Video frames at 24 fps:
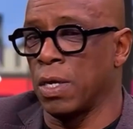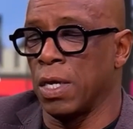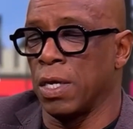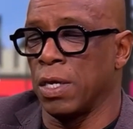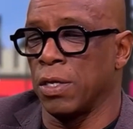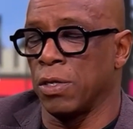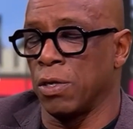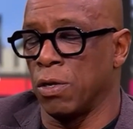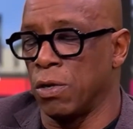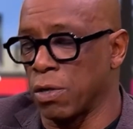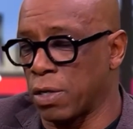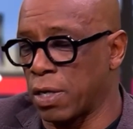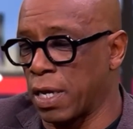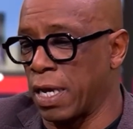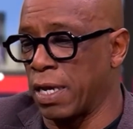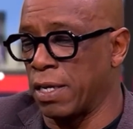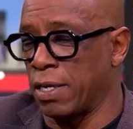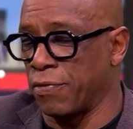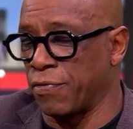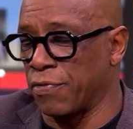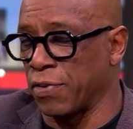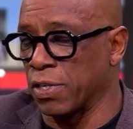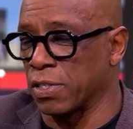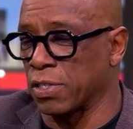You look at it and
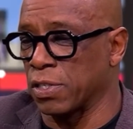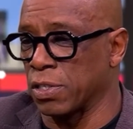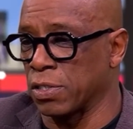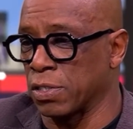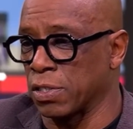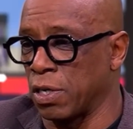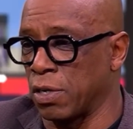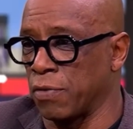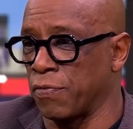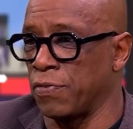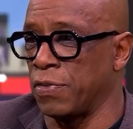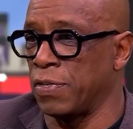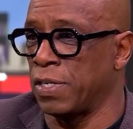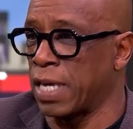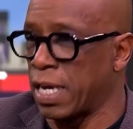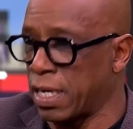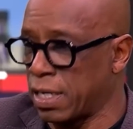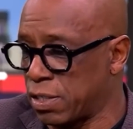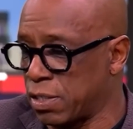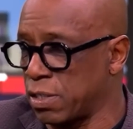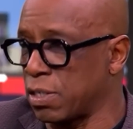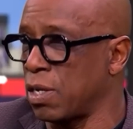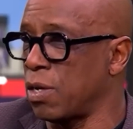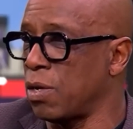you think to yourself,
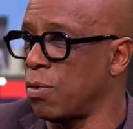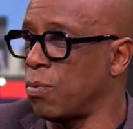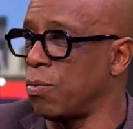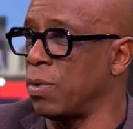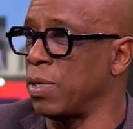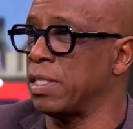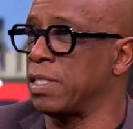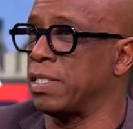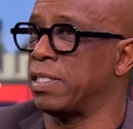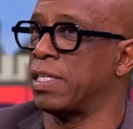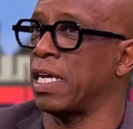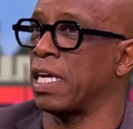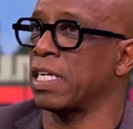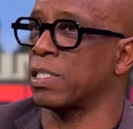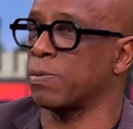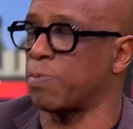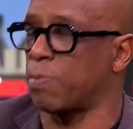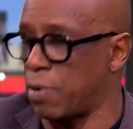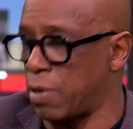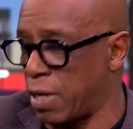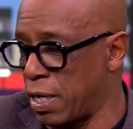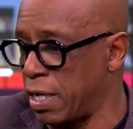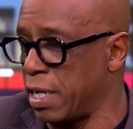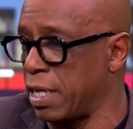yes, we
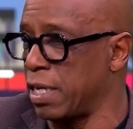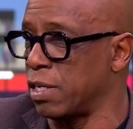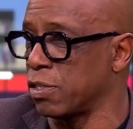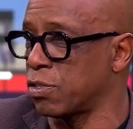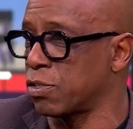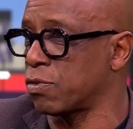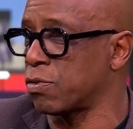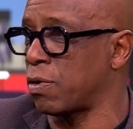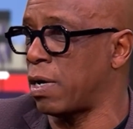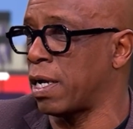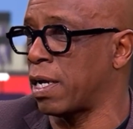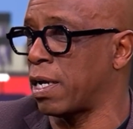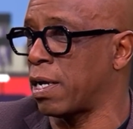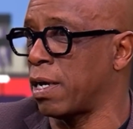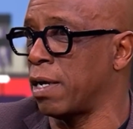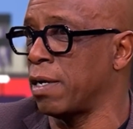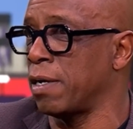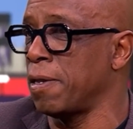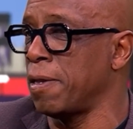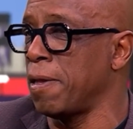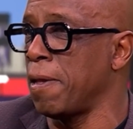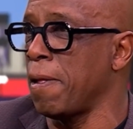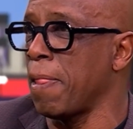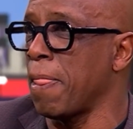desperately need a striker,
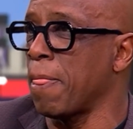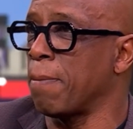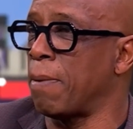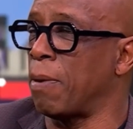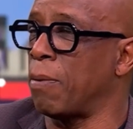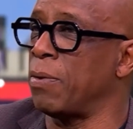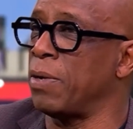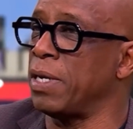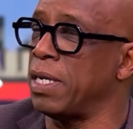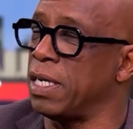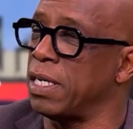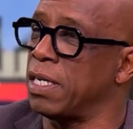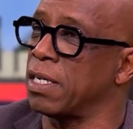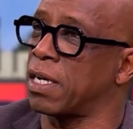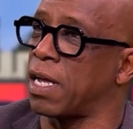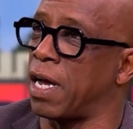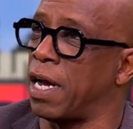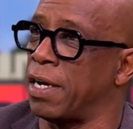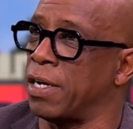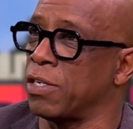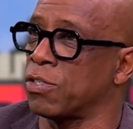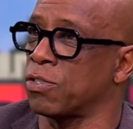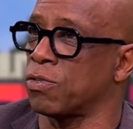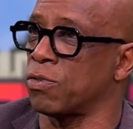but we need a
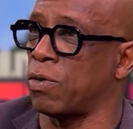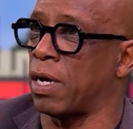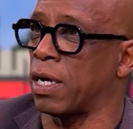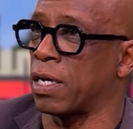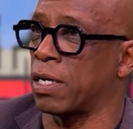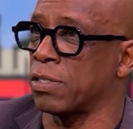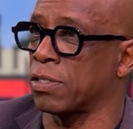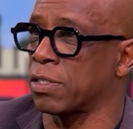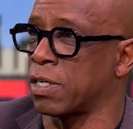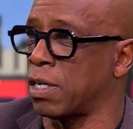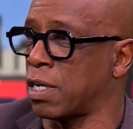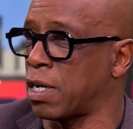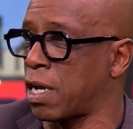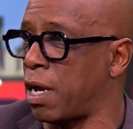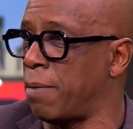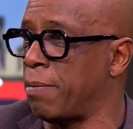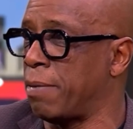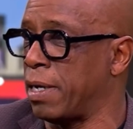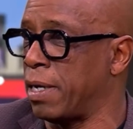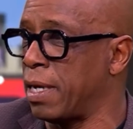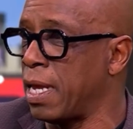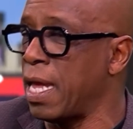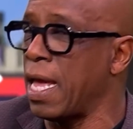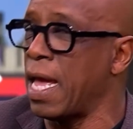kind of striker that's going to come
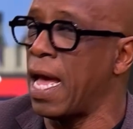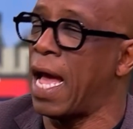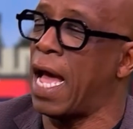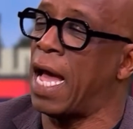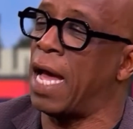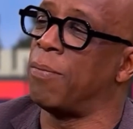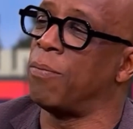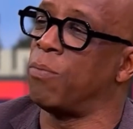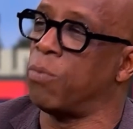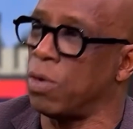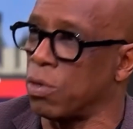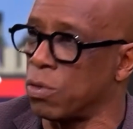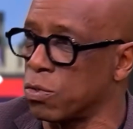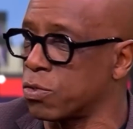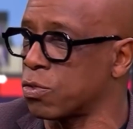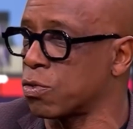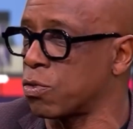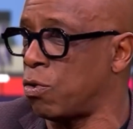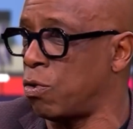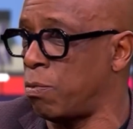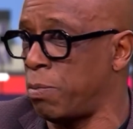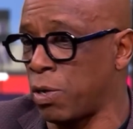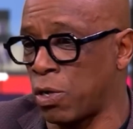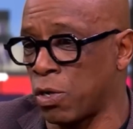in and will
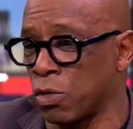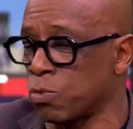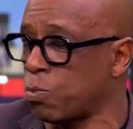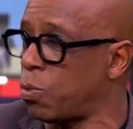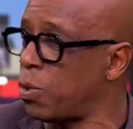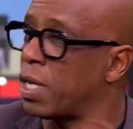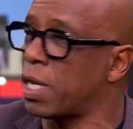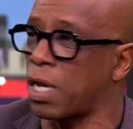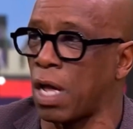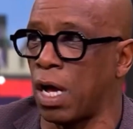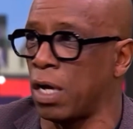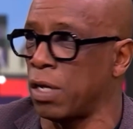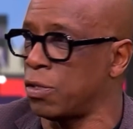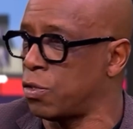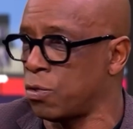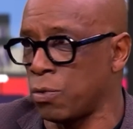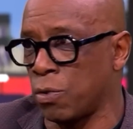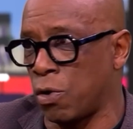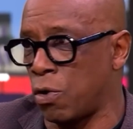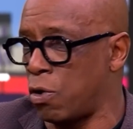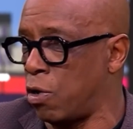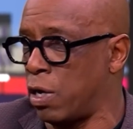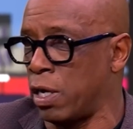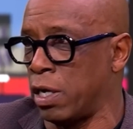score, because we can't do a
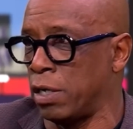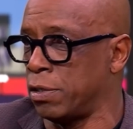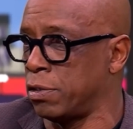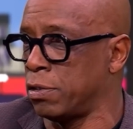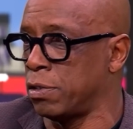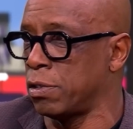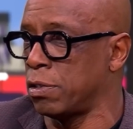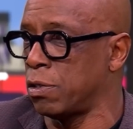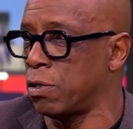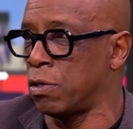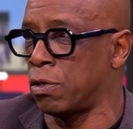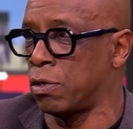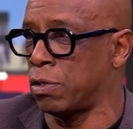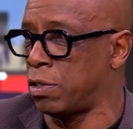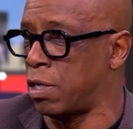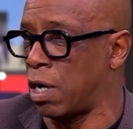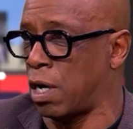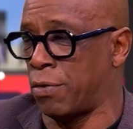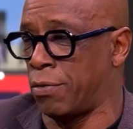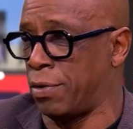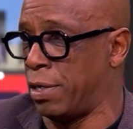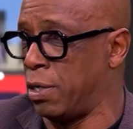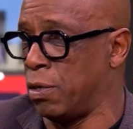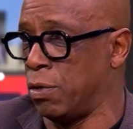Højlund or a
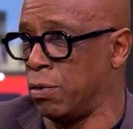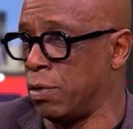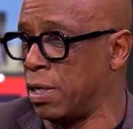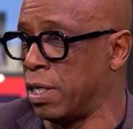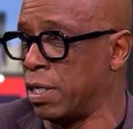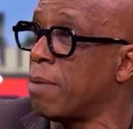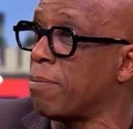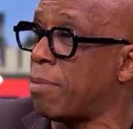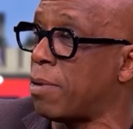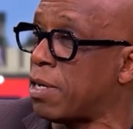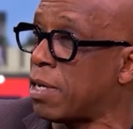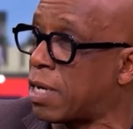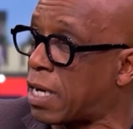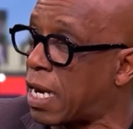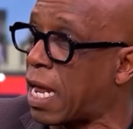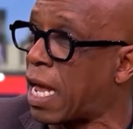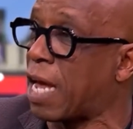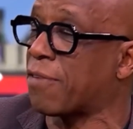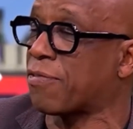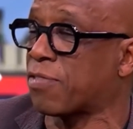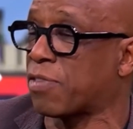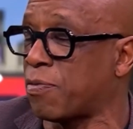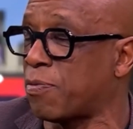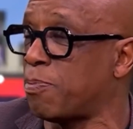Darwin Núñez. But you're going to
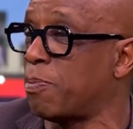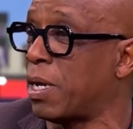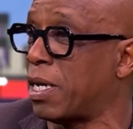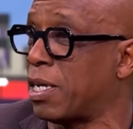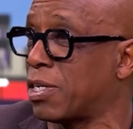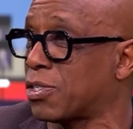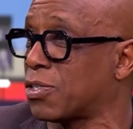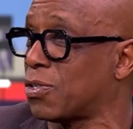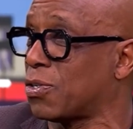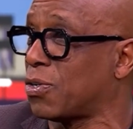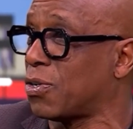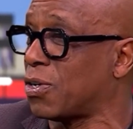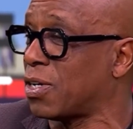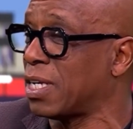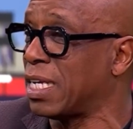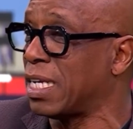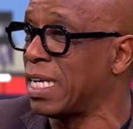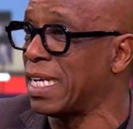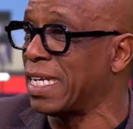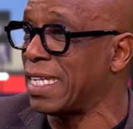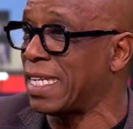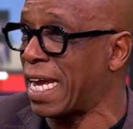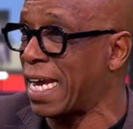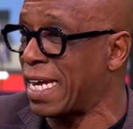have to make sure
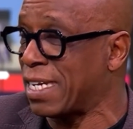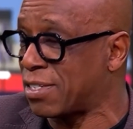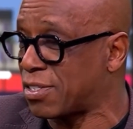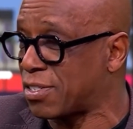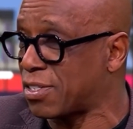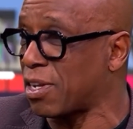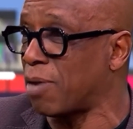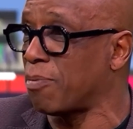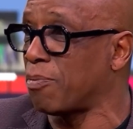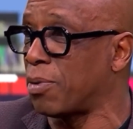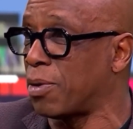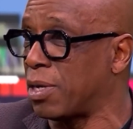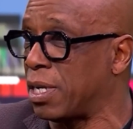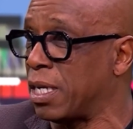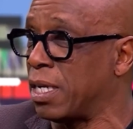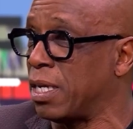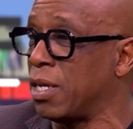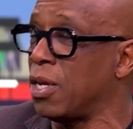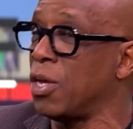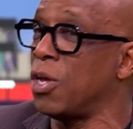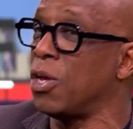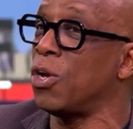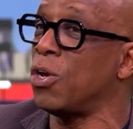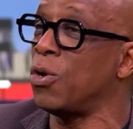that it's somebody
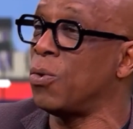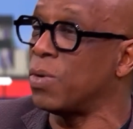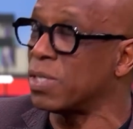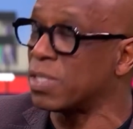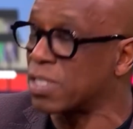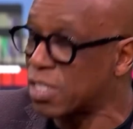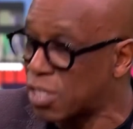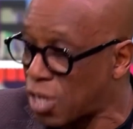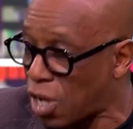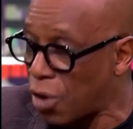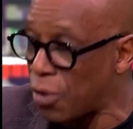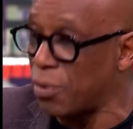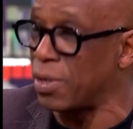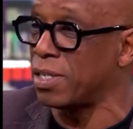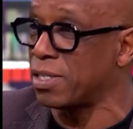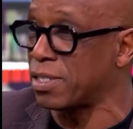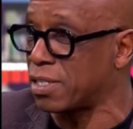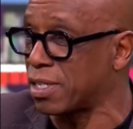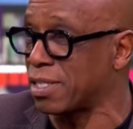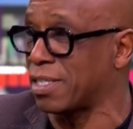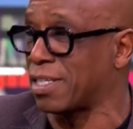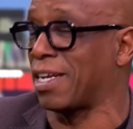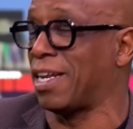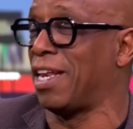who is going
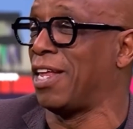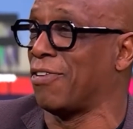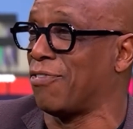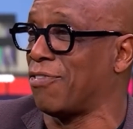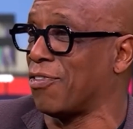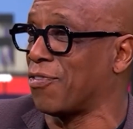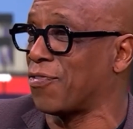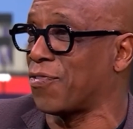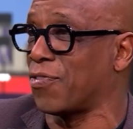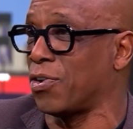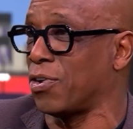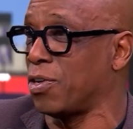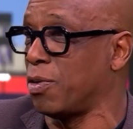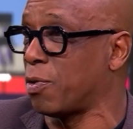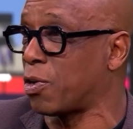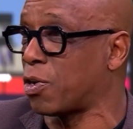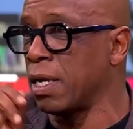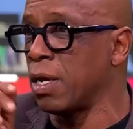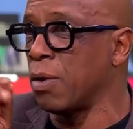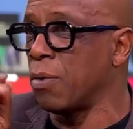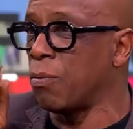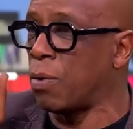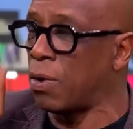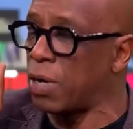to deliver for you.
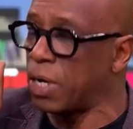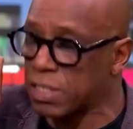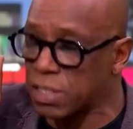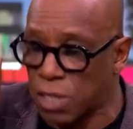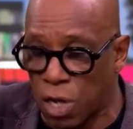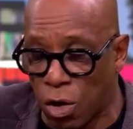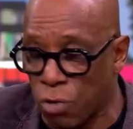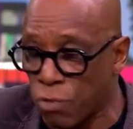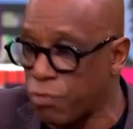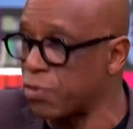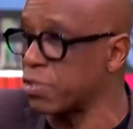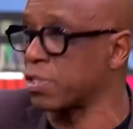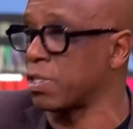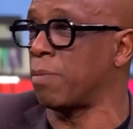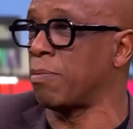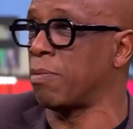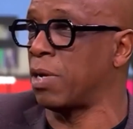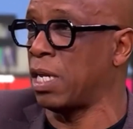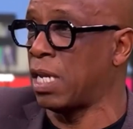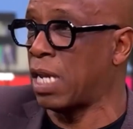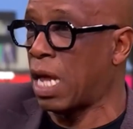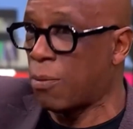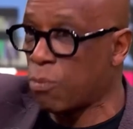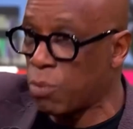Well, let's go for
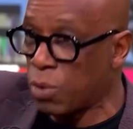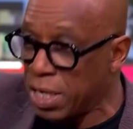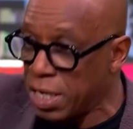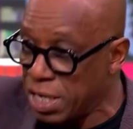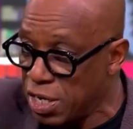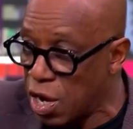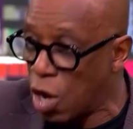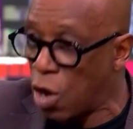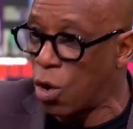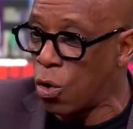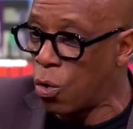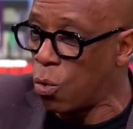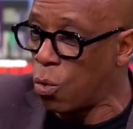somebody that we know